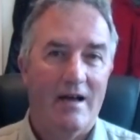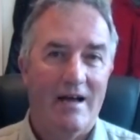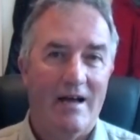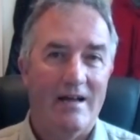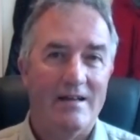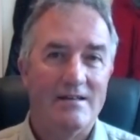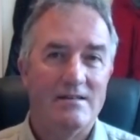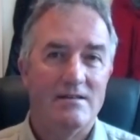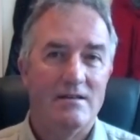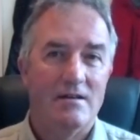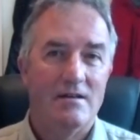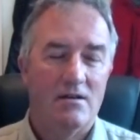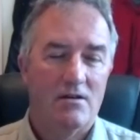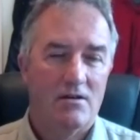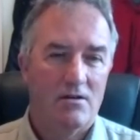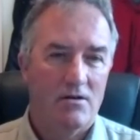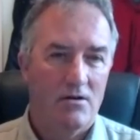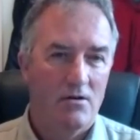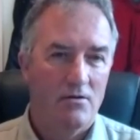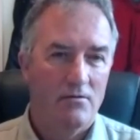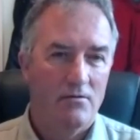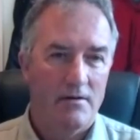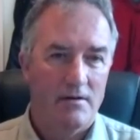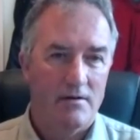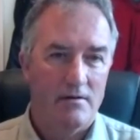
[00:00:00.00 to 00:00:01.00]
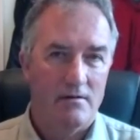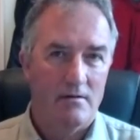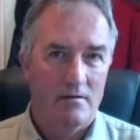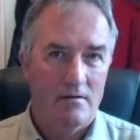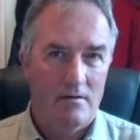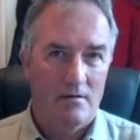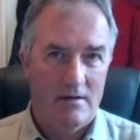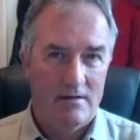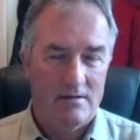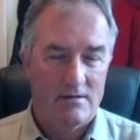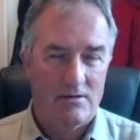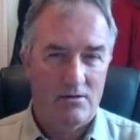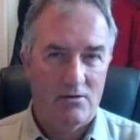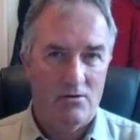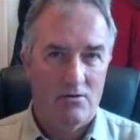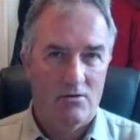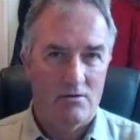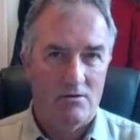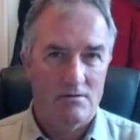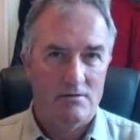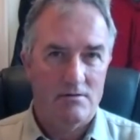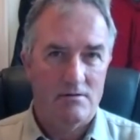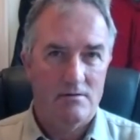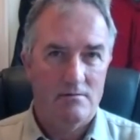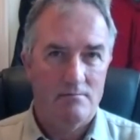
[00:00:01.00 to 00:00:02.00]
as COVID has
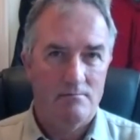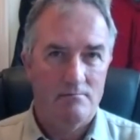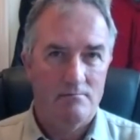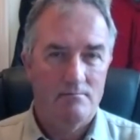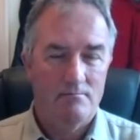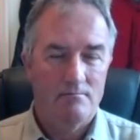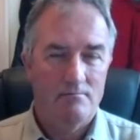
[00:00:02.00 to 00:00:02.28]
caused.